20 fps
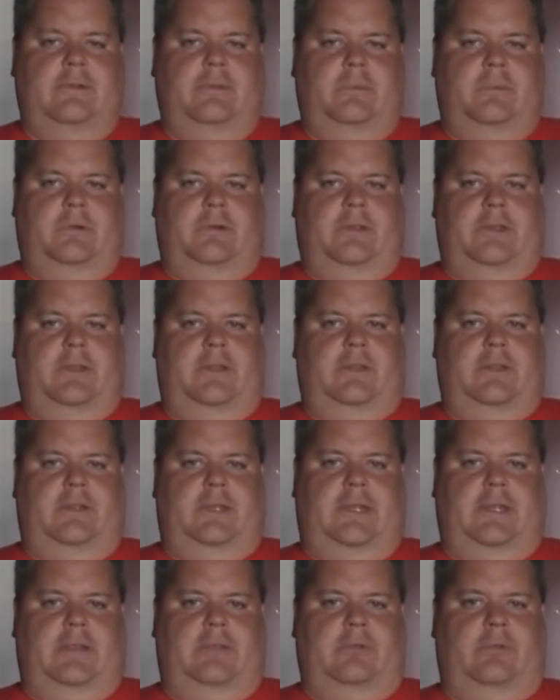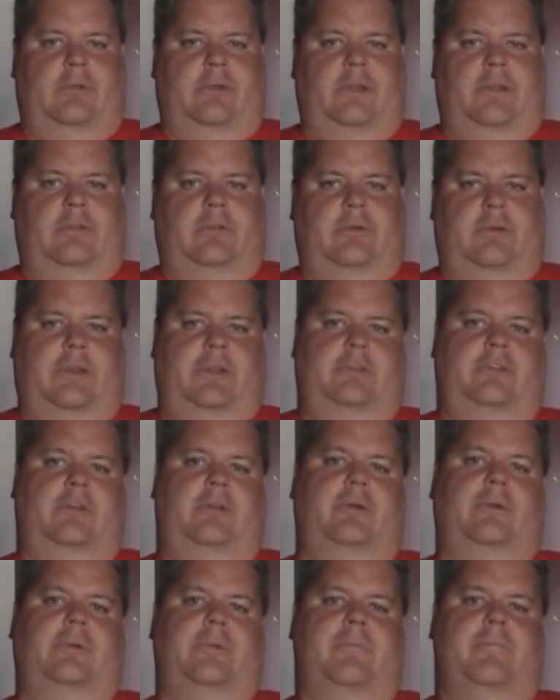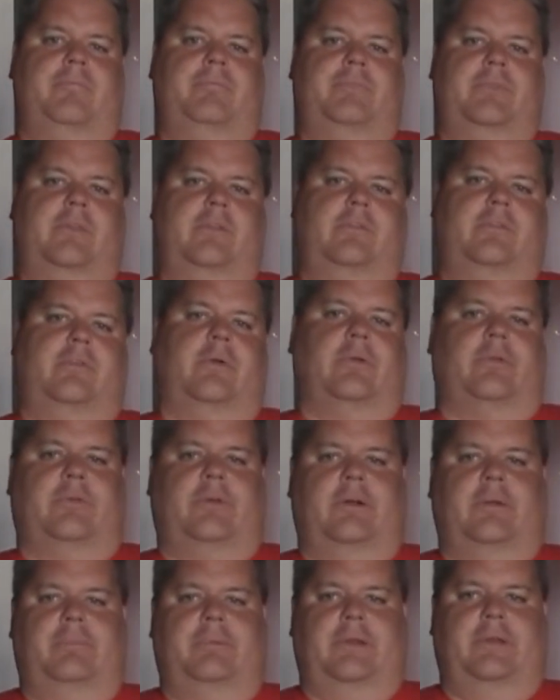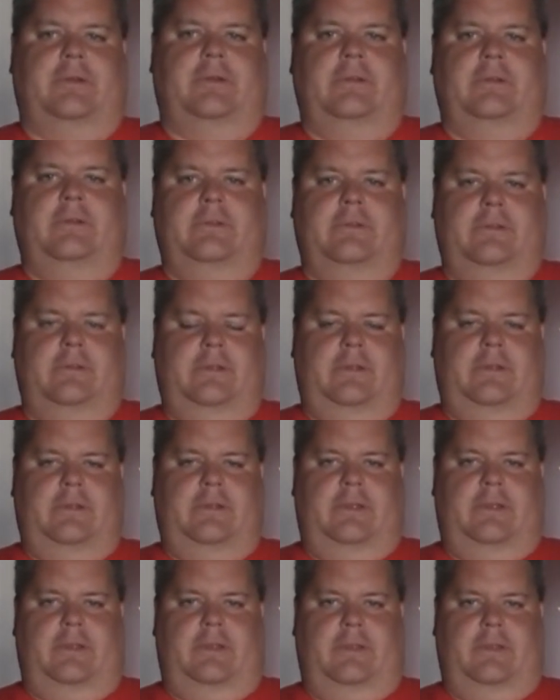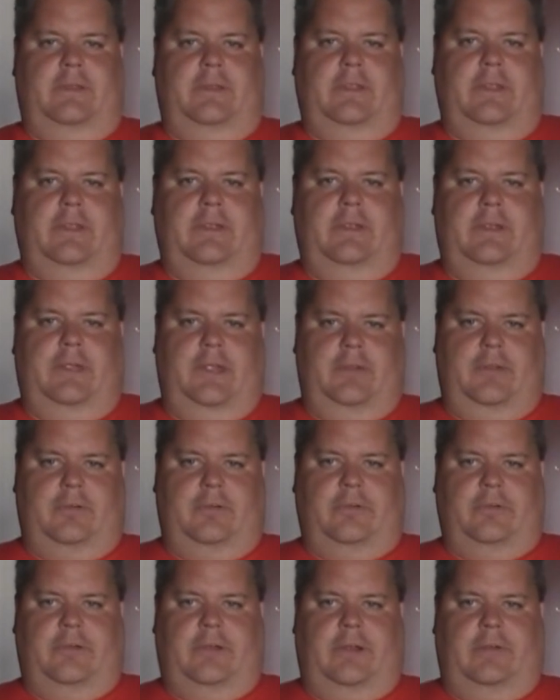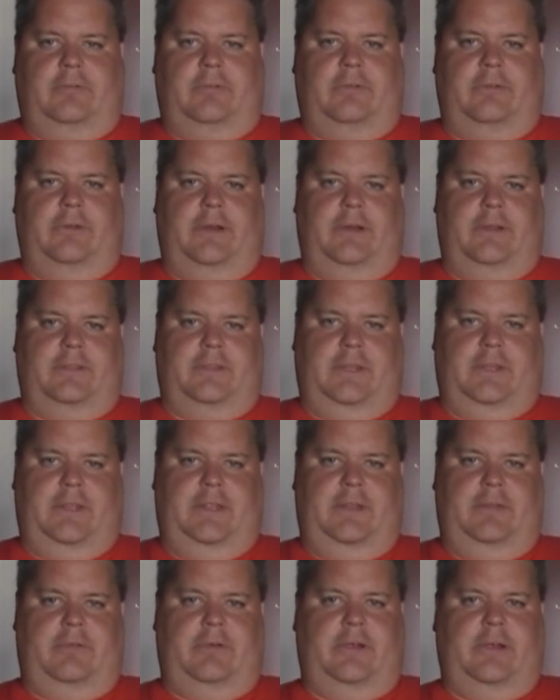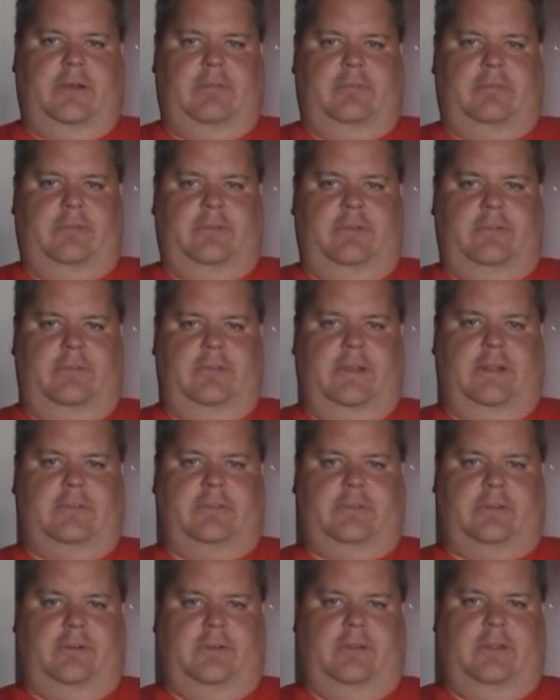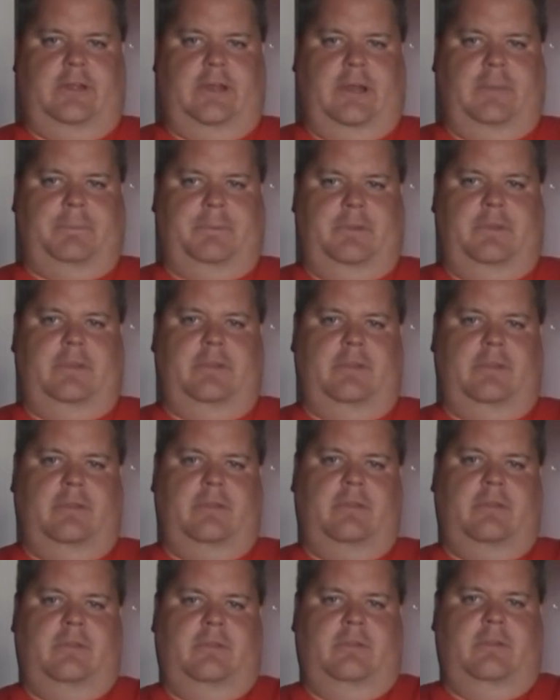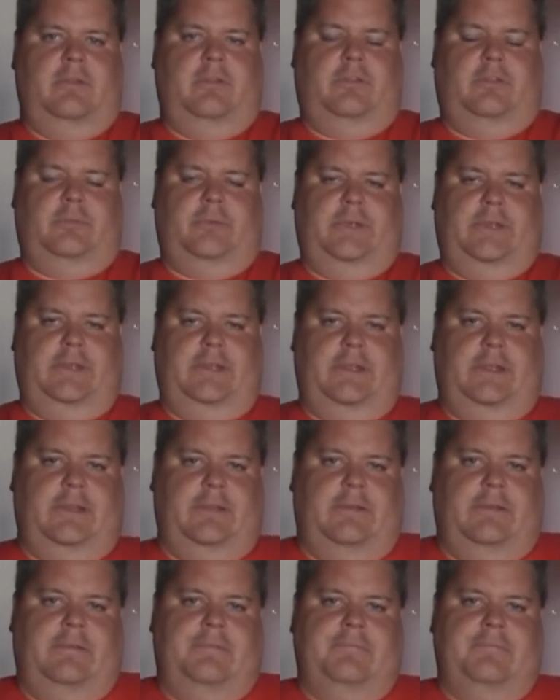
will get a 2022 fourth round pick in the entry draft. So not the draft that's going to happen this weekend,